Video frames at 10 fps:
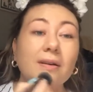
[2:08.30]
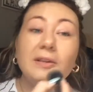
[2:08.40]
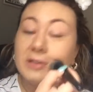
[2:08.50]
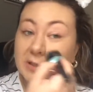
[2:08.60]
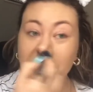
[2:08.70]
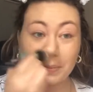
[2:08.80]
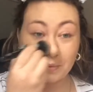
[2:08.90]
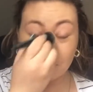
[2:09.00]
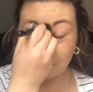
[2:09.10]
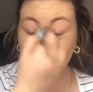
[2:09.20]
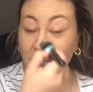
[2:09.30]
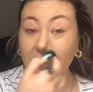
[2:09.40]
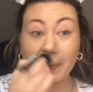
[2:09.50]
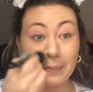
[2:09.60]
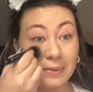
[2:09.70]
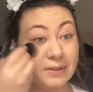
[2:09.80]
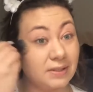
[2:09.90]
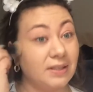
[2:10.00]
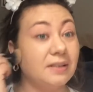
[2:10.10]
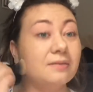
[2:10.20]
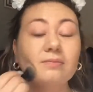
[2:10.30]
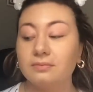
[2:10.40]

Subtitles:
And just split it all over and then blend it in.